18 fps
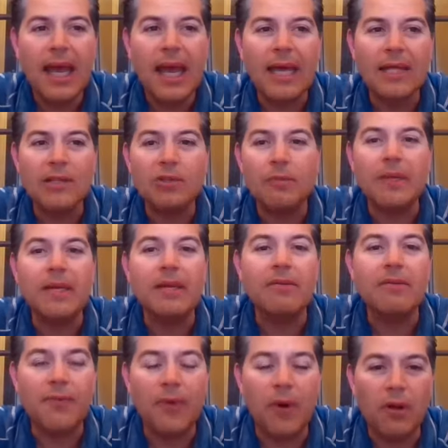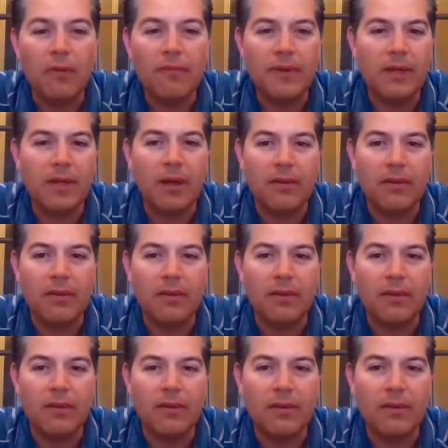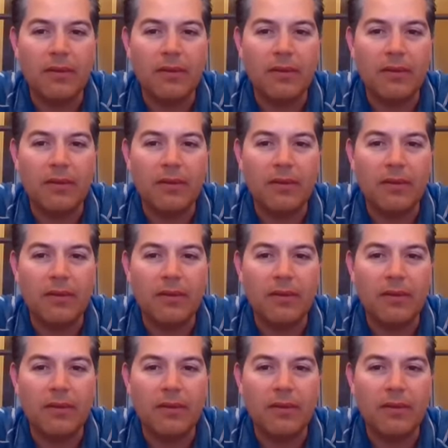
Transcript: and to be involving other businesses.